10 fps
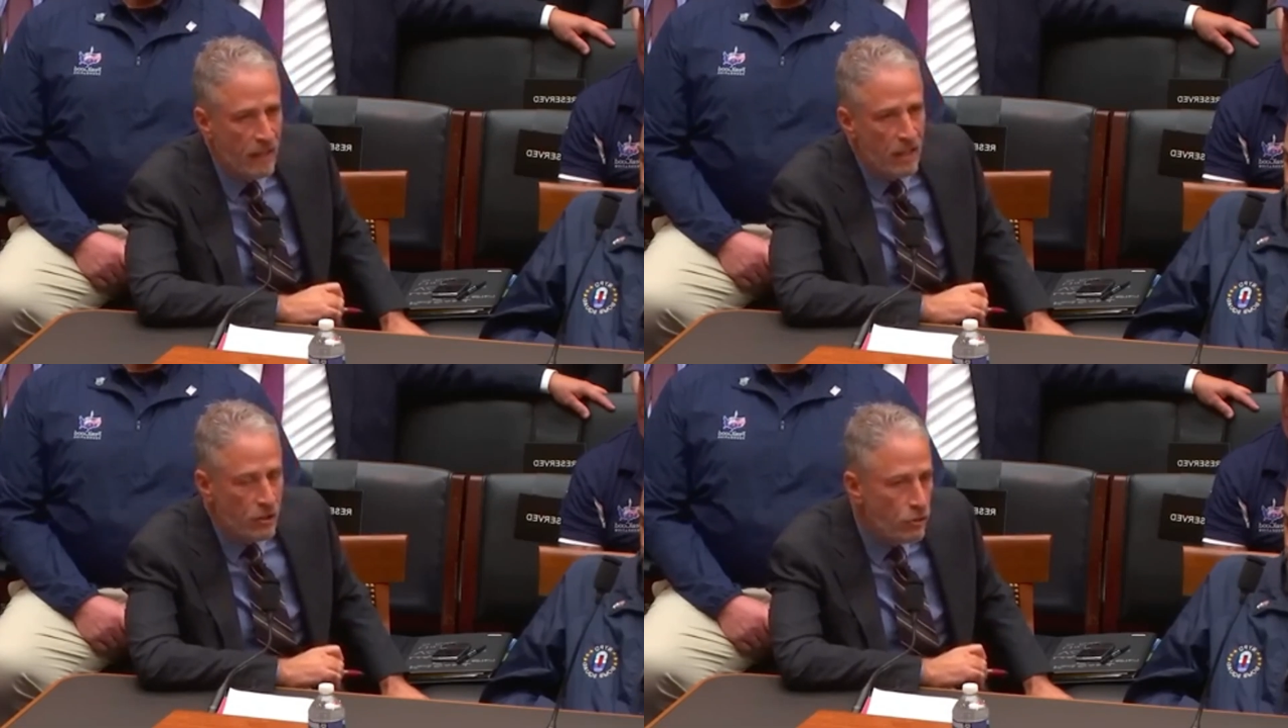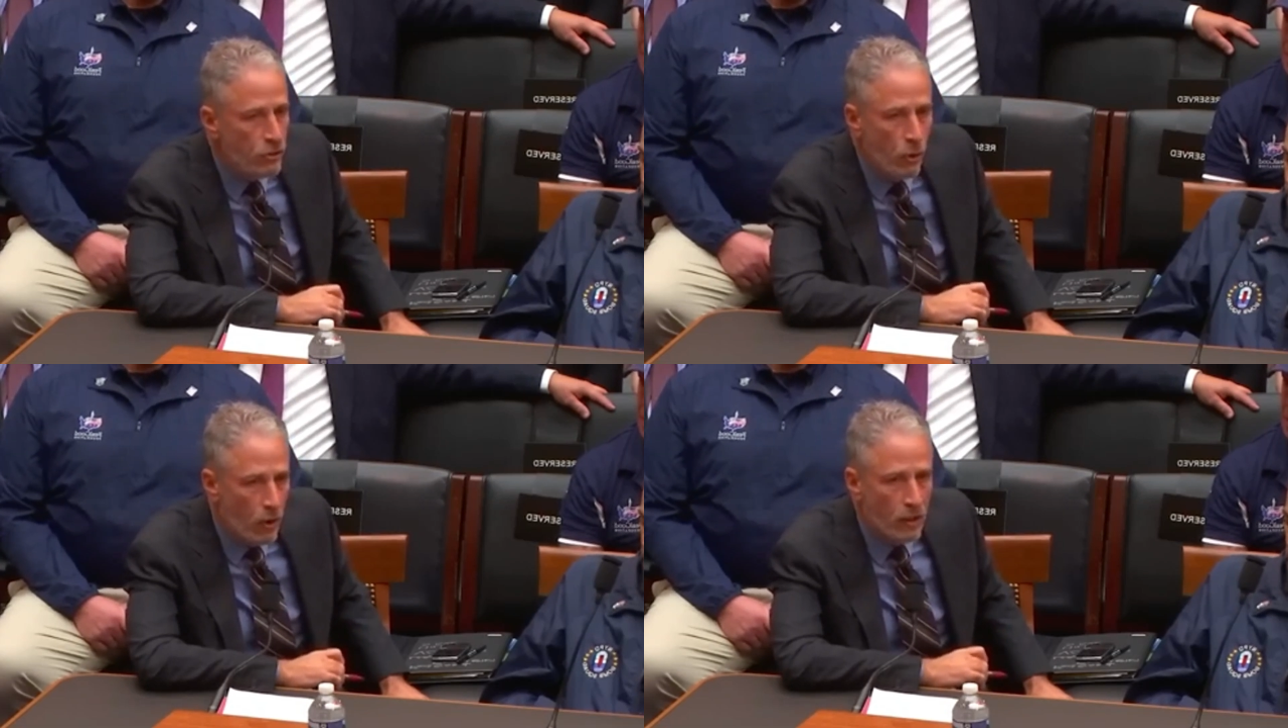
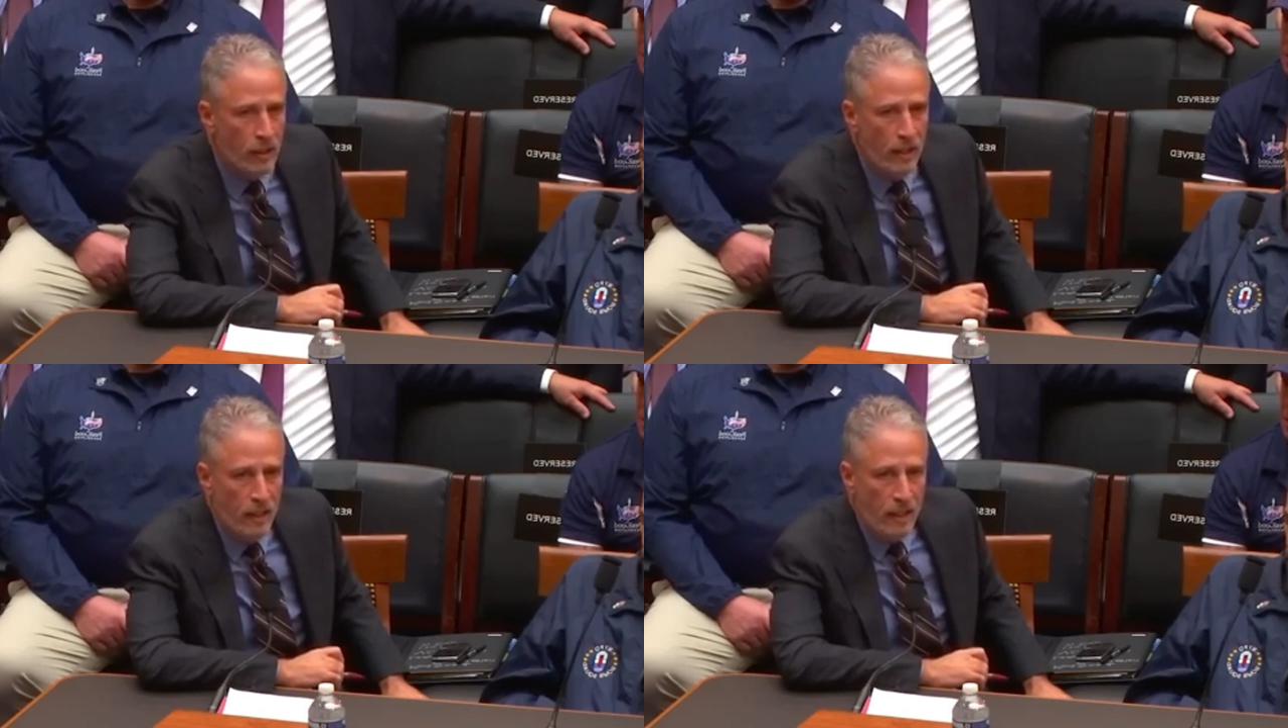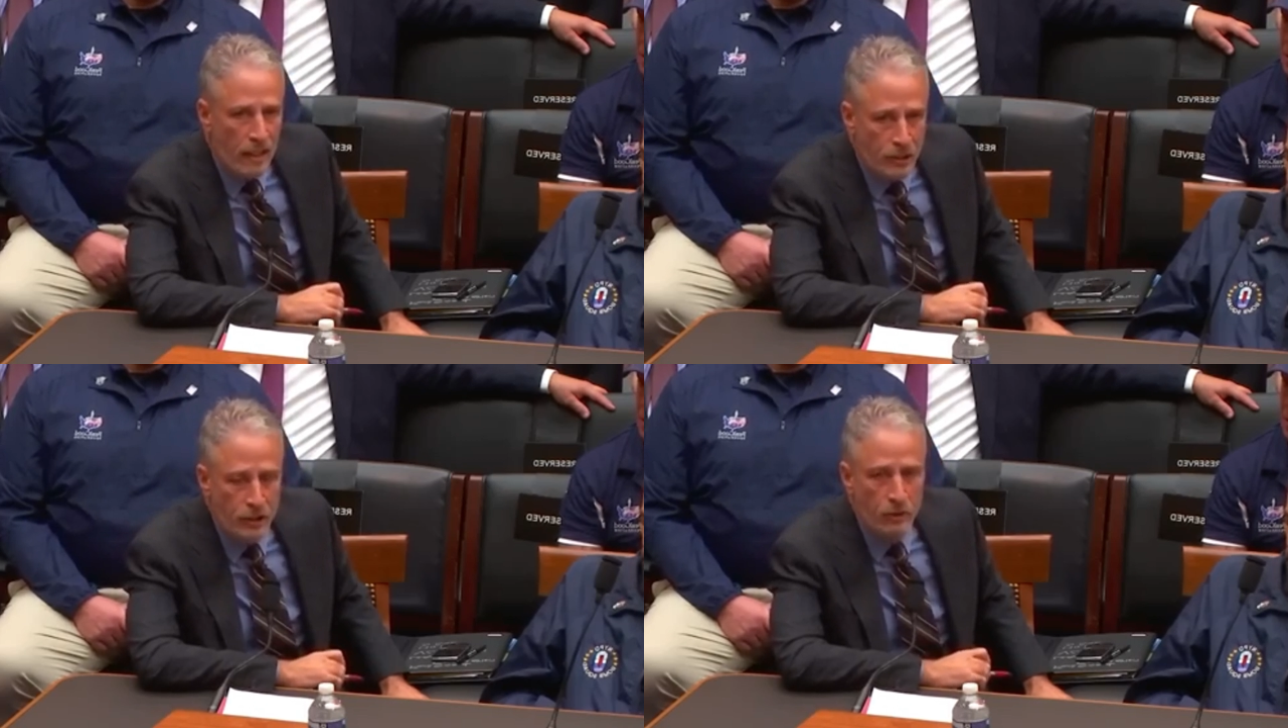years.
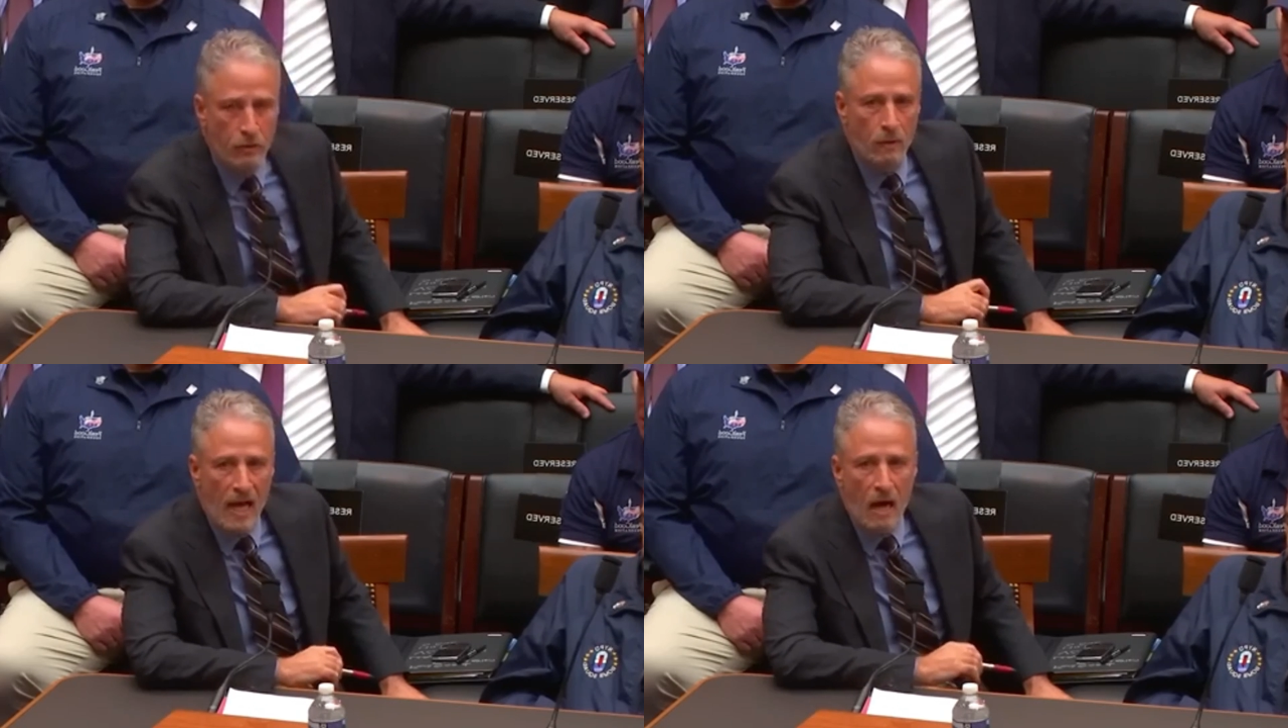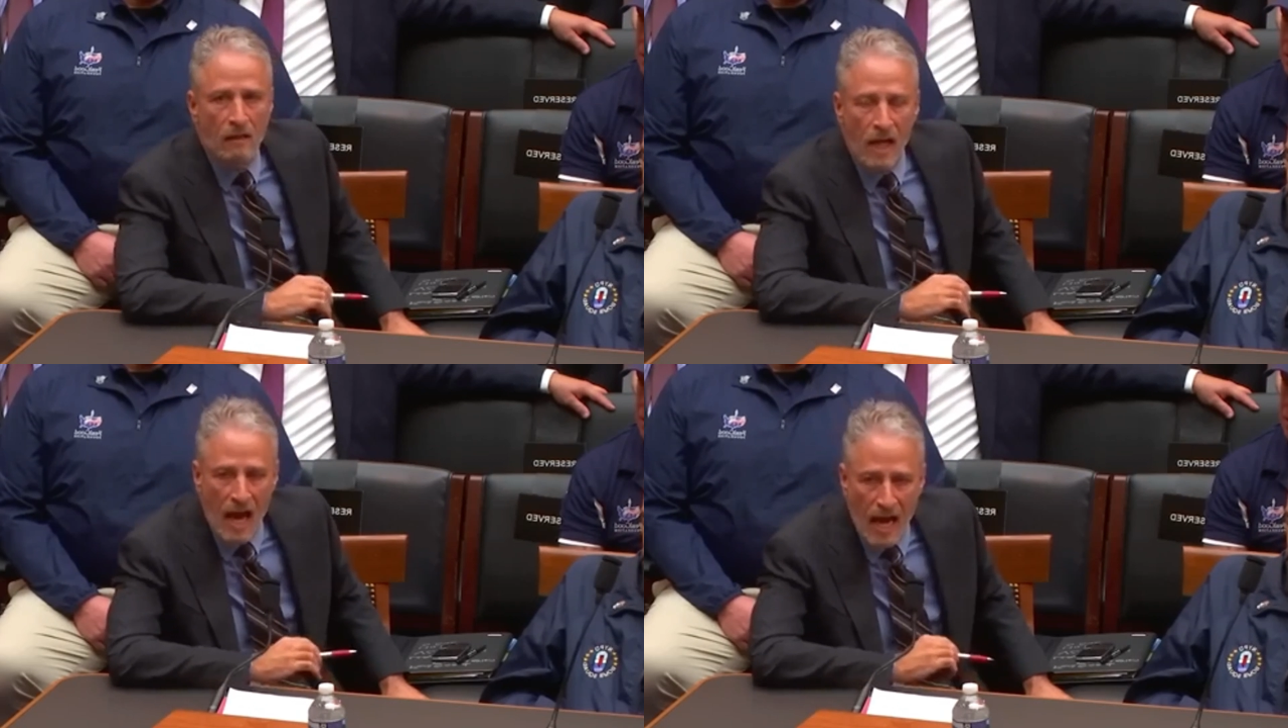As a result,
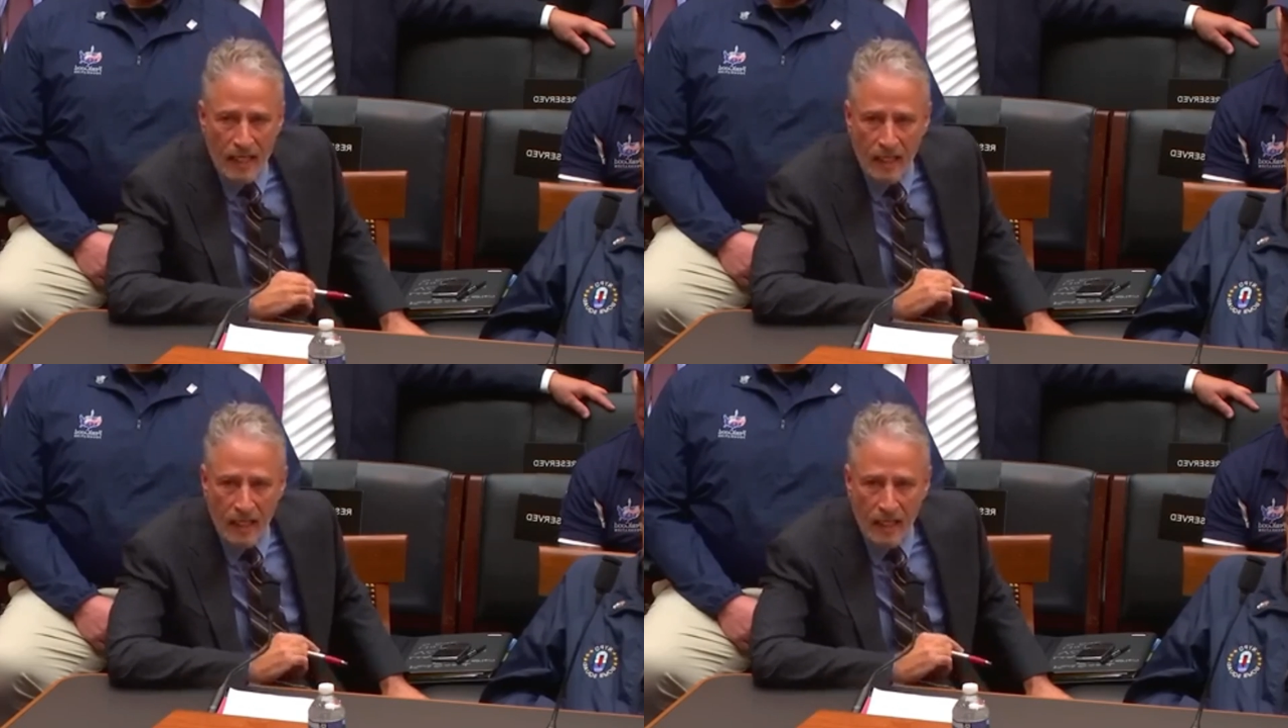when he